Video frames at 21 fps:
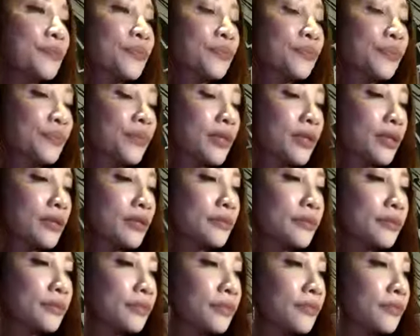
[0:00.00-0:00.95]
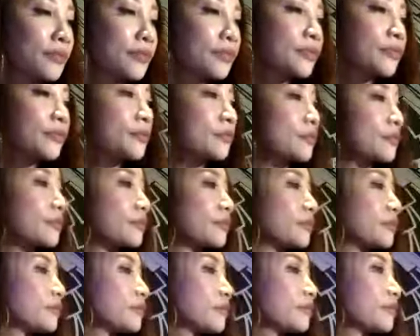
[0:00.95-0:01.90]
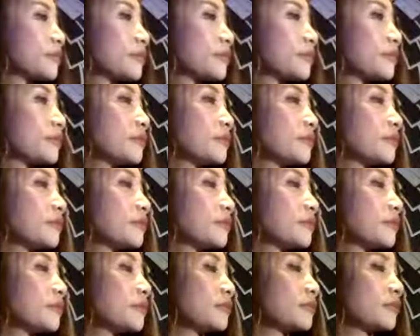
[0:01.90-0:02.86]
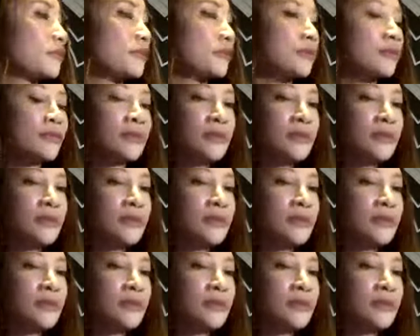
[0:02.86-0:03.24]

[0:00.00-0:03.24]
[no speech]